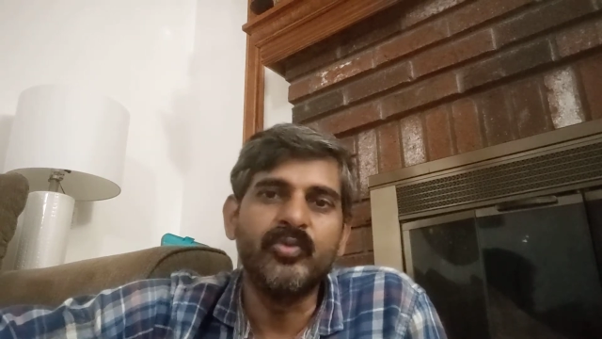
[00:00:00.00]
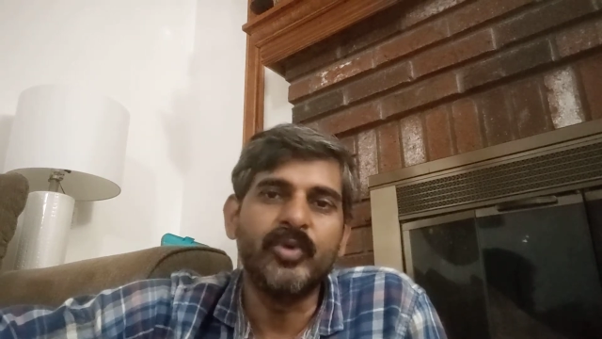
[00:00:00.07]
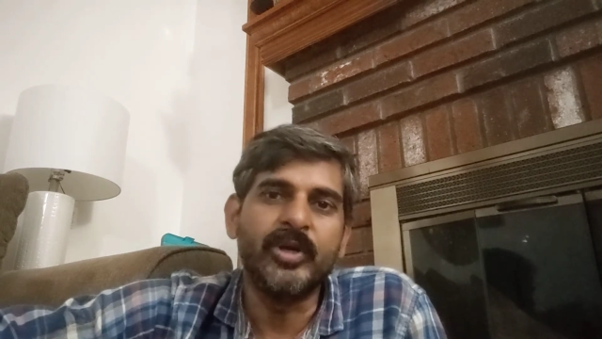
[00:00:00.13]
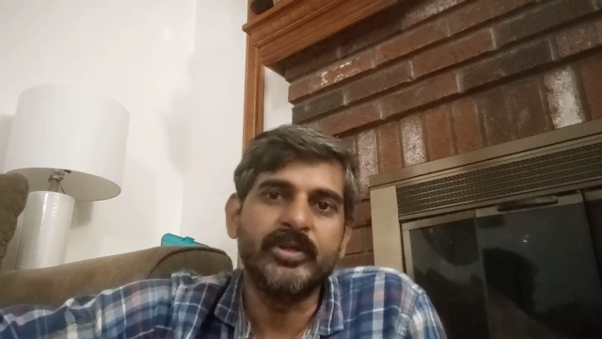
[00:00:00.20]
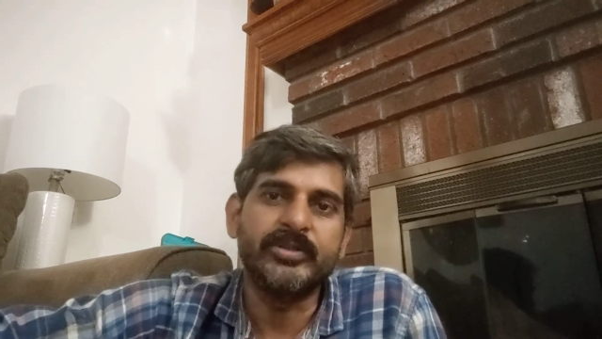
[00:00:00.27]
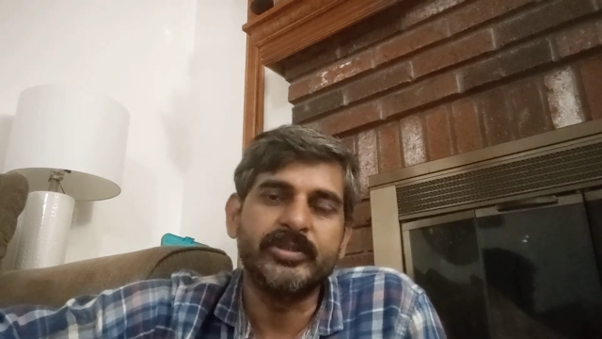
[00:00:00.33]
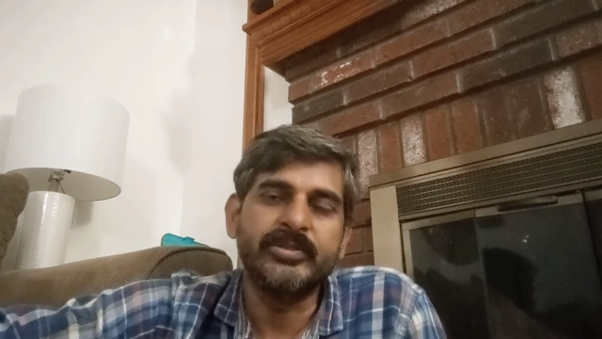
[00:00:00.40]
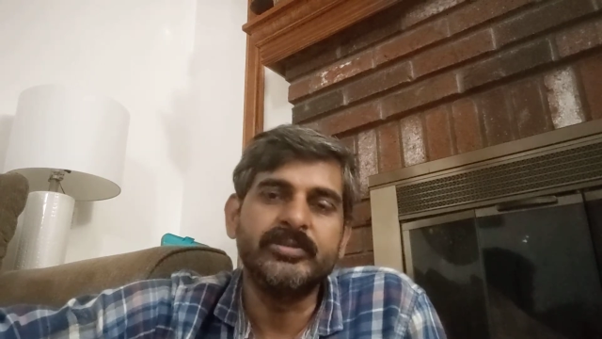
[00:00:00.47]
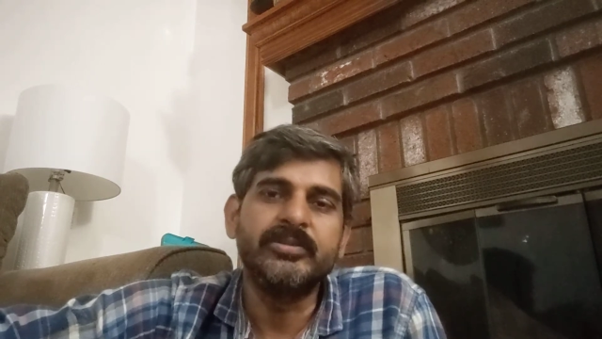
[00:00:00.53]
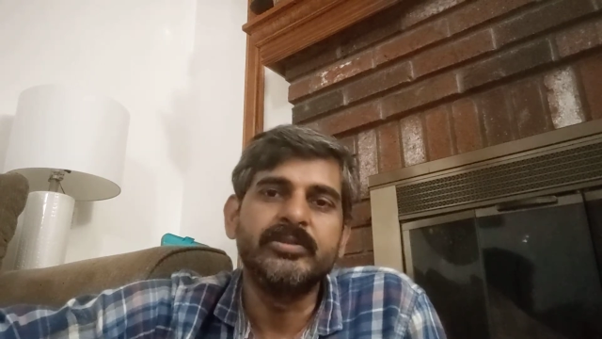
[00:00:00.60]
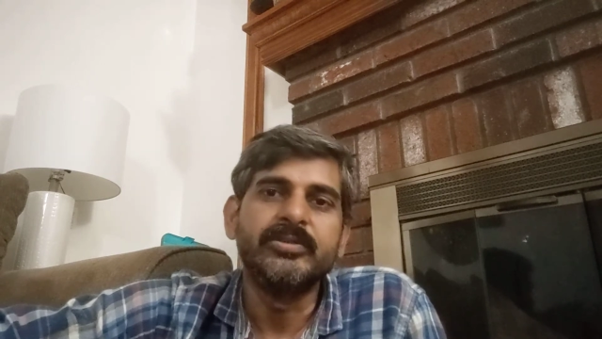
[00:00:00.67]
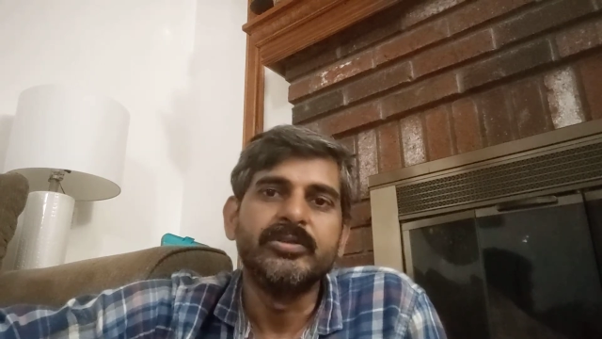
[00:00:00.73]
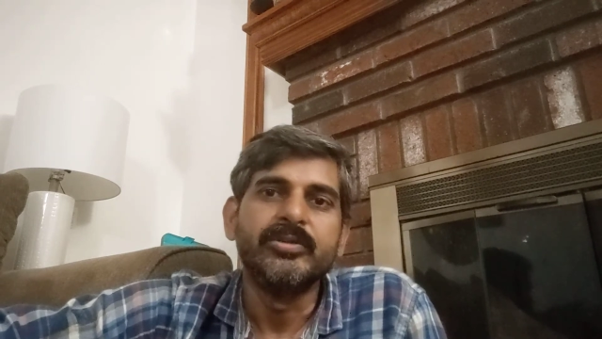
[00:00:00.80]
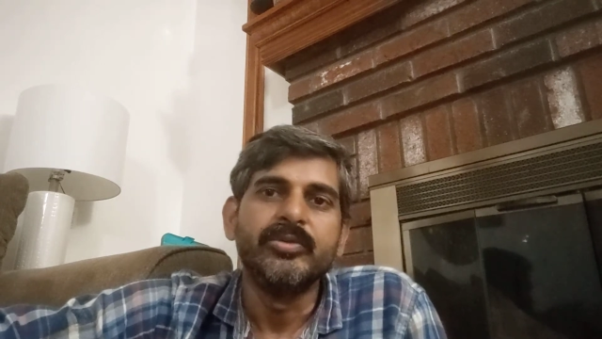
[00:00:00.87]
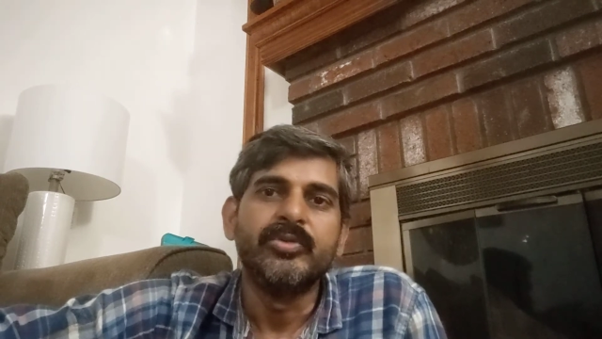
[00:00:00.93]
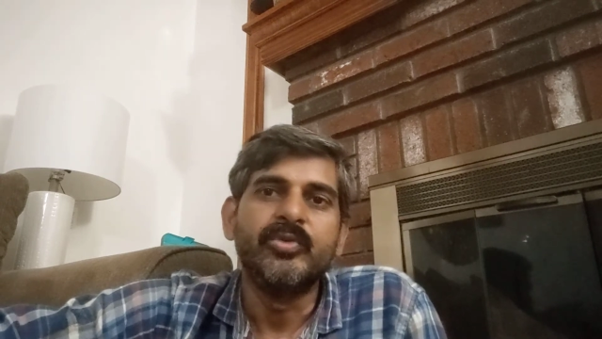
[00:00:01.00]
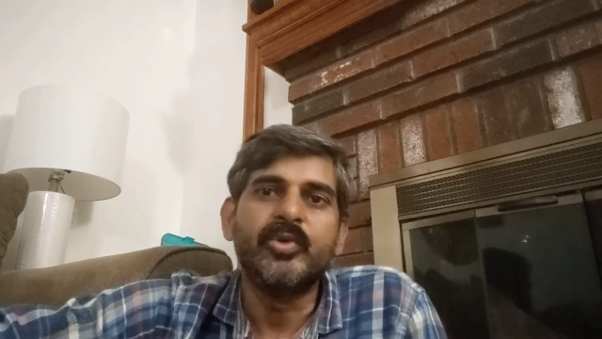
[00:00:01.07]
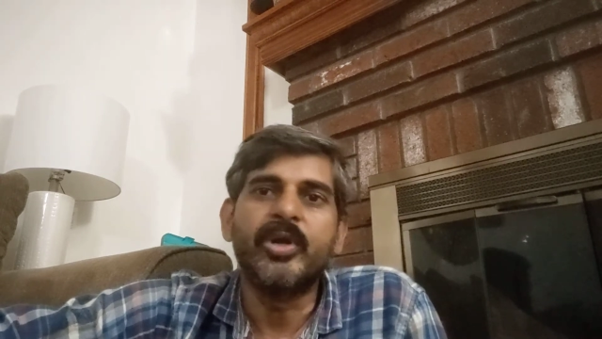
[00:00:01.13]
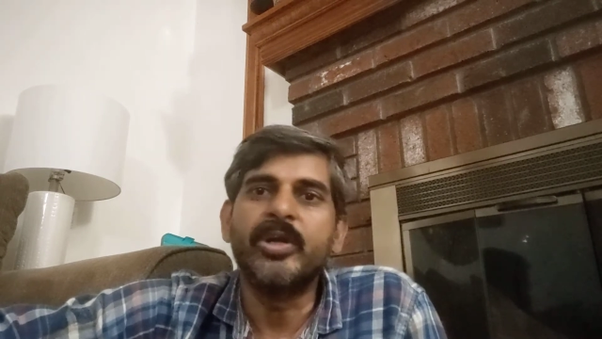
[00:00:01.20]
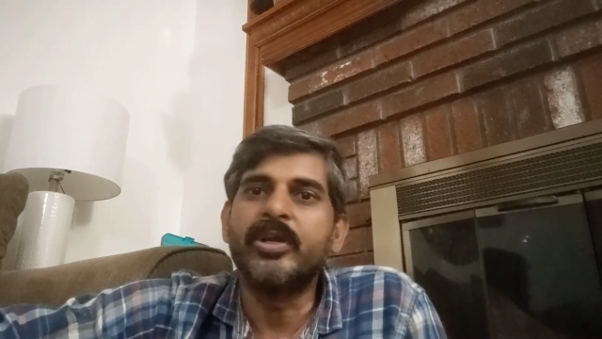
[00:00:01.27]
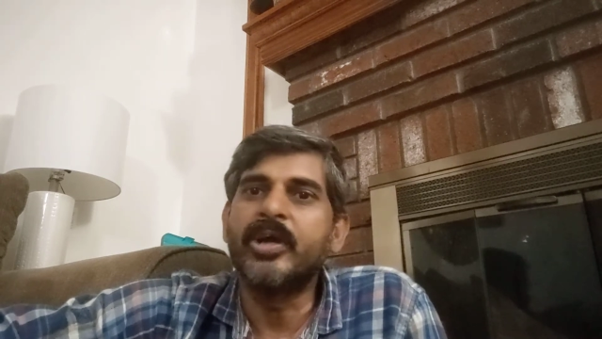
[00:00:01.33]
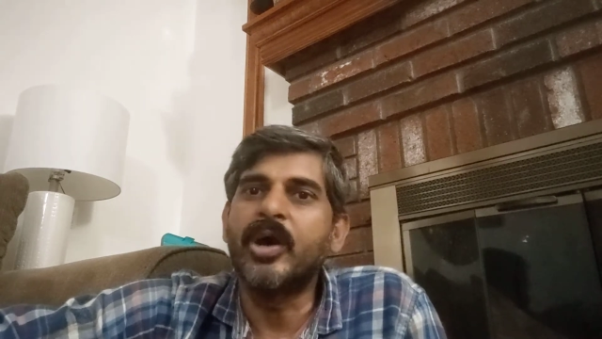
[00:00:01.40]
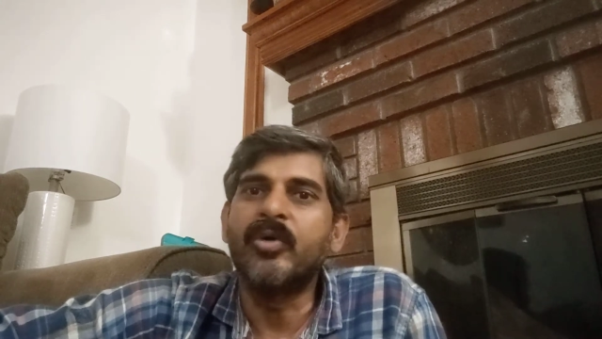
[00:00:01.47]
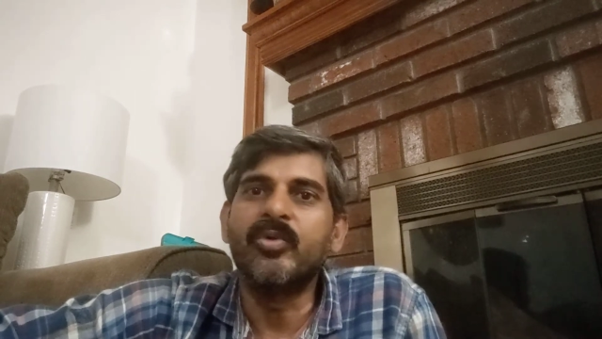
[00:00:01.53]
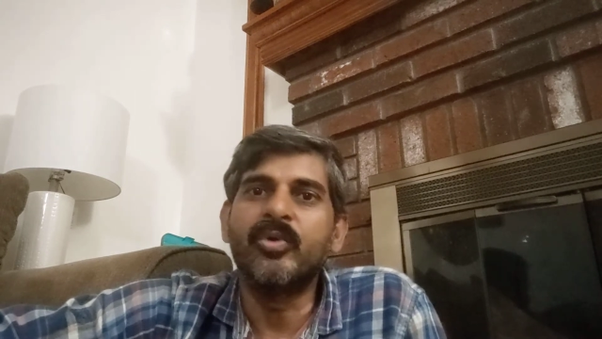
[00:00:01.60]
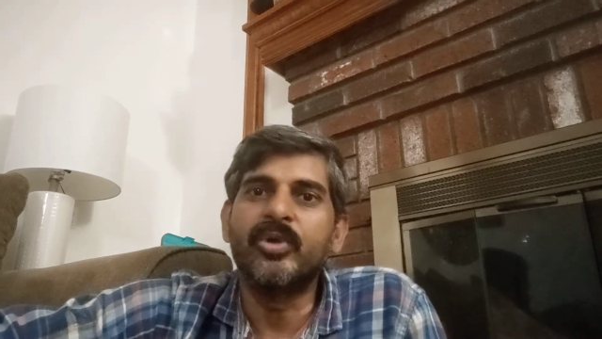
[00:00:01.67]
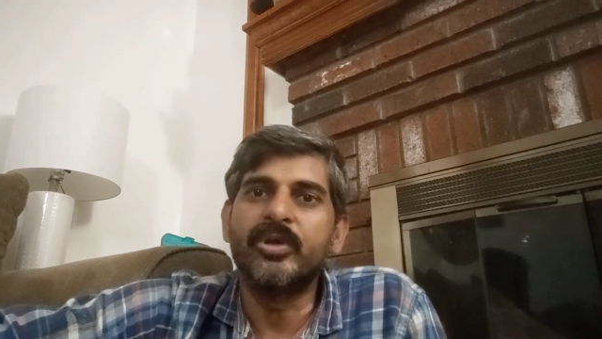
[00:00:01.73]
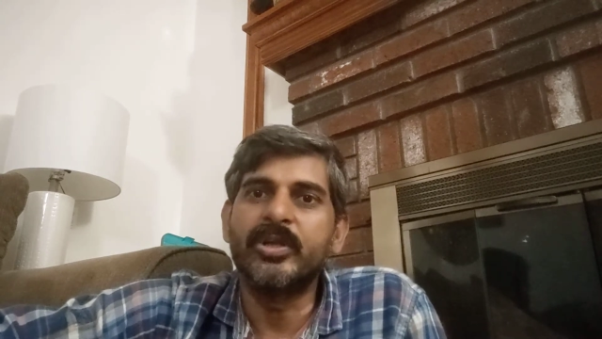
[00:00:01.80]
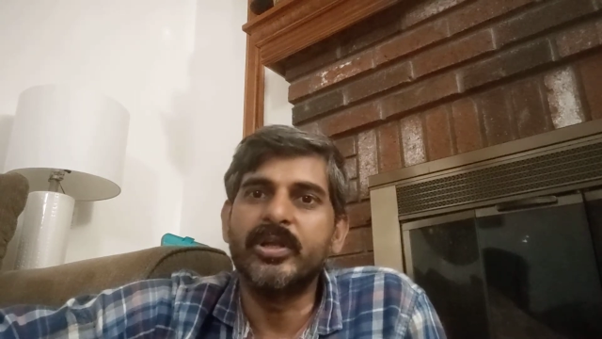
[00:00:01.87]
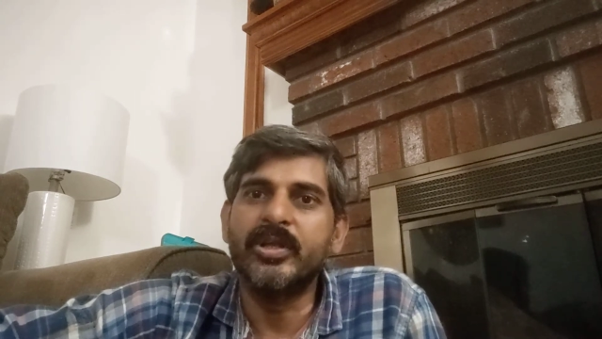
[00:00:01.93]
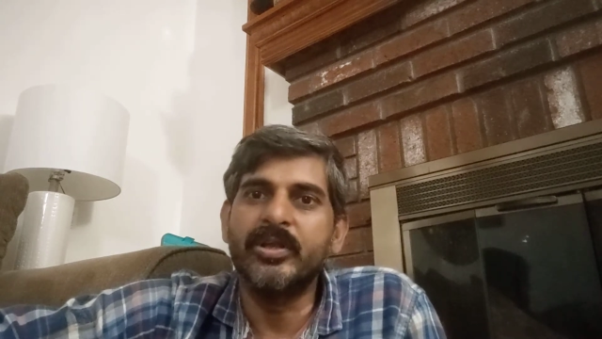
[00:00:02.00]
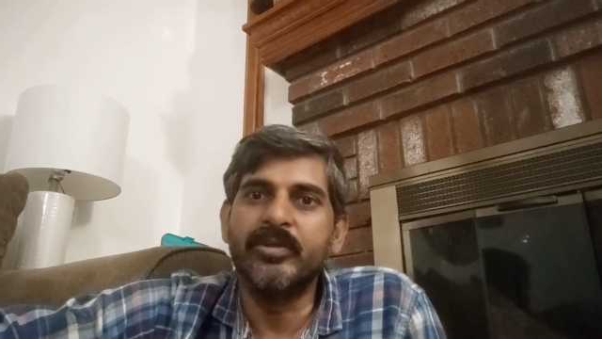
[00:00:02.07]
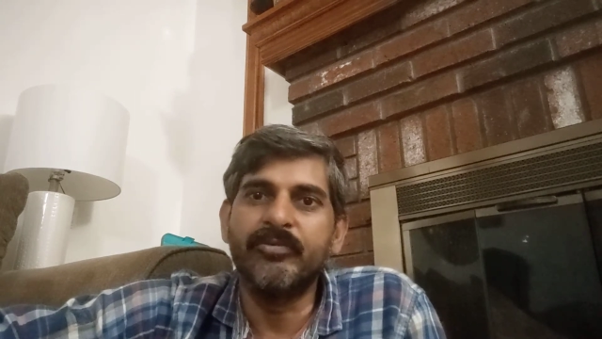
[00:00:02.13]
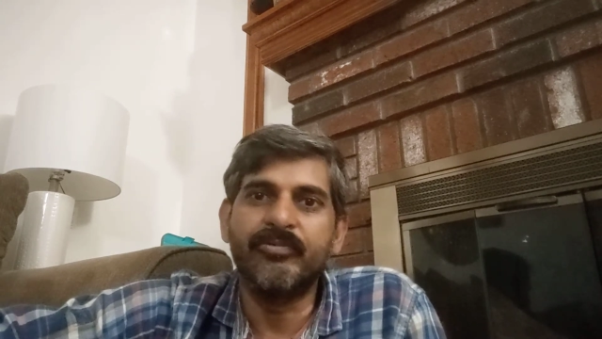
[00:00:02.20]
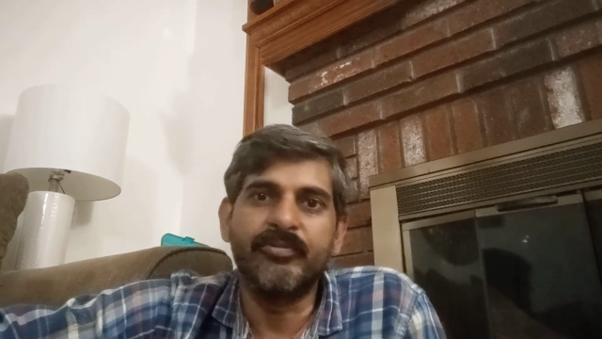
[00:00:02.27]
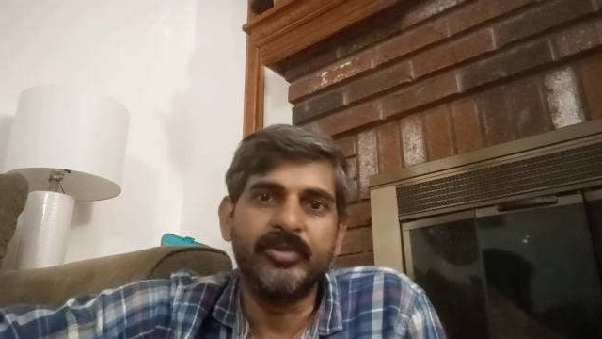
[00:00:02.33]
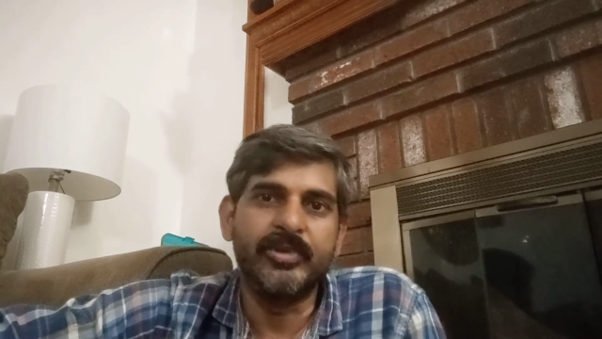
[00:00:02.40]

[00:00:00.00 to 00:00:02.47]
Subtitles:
version. You can download the